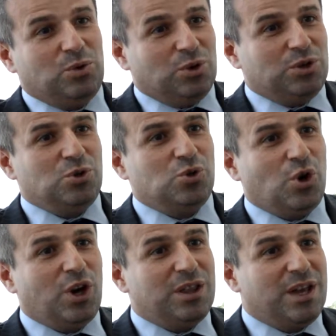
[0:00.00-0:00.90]
not
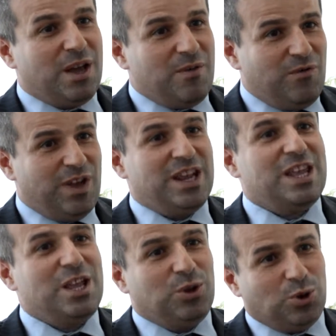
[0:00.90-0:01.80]
enjoy the very
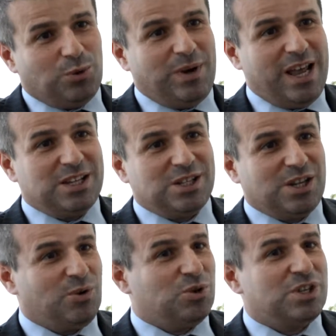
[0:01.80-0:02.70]
indoor places,
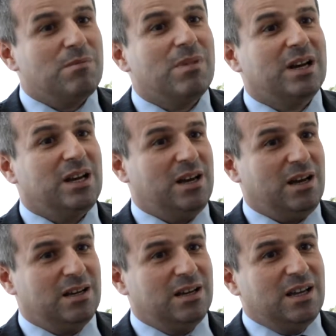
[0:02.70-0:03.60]
I would say
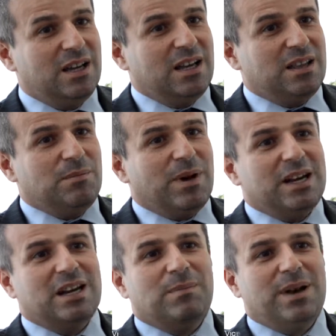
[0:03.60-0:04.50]
marina. The
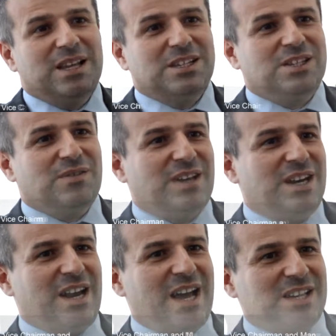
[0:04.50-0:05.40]
marina place is a
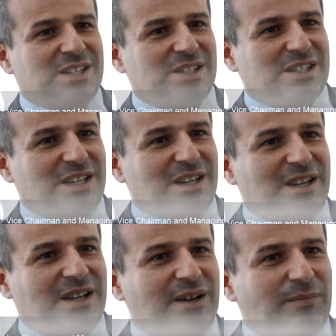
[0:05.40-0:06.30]
very nice
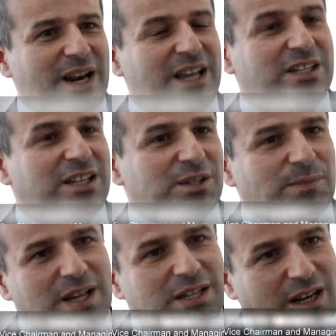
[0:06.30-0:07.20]
place, and
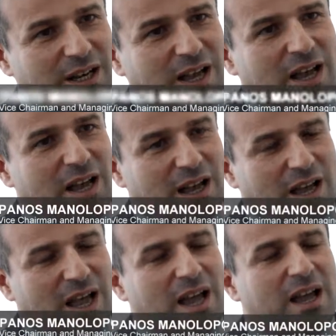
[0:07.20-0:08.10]
especially
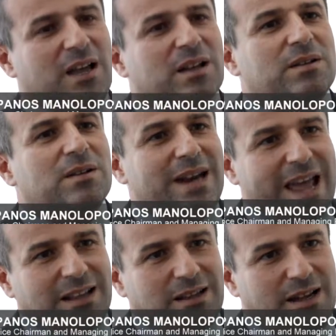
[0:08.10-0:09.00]

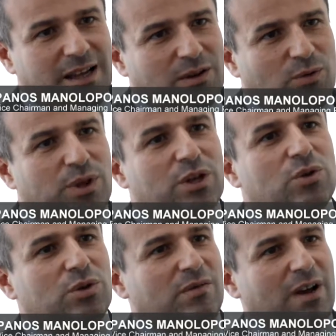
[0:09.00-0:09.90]
lately with the
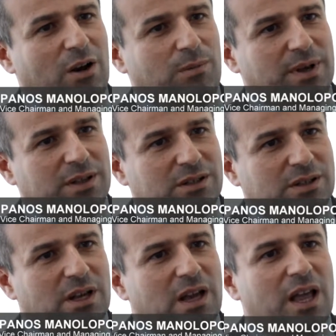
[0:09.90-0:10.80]
new
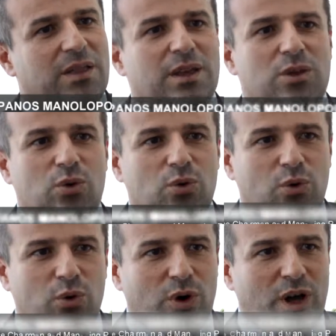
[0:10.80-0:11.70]
developments and the
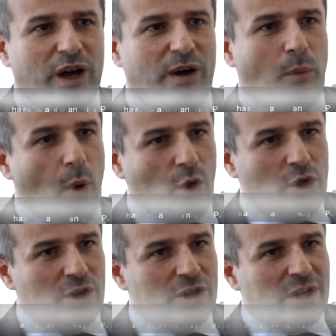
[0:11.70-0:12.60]
new
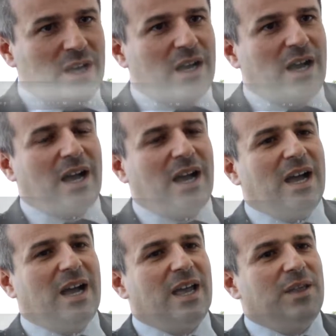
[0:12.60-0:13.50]
mall
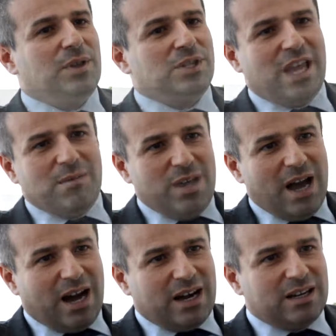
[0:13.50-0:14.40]
and the
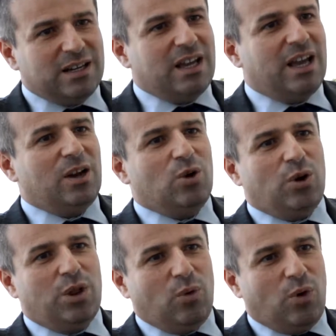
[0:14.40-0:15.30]
JBR and all
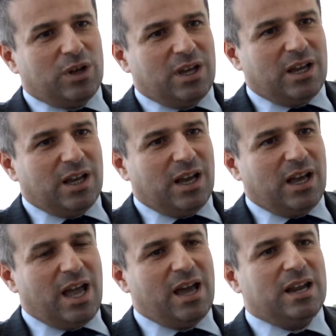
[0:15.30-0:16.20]
the walking
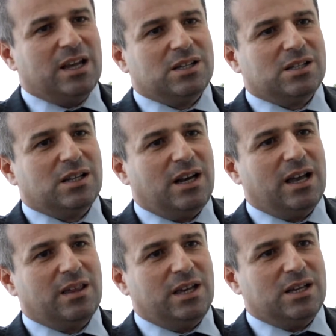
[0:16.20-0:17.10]
areas
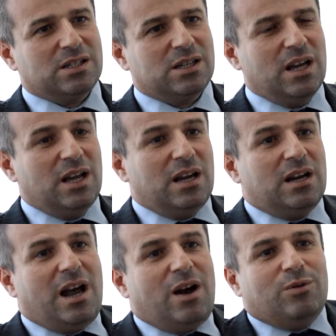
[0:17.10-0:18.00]
like this.
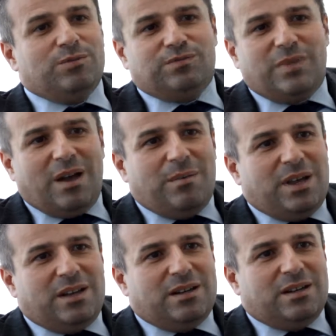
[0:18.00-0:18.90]
Now, I
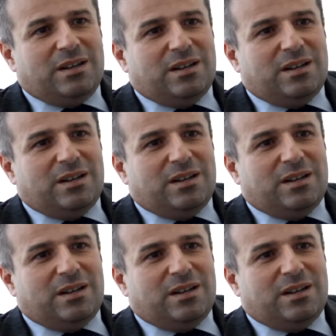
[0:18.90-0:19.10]
mean,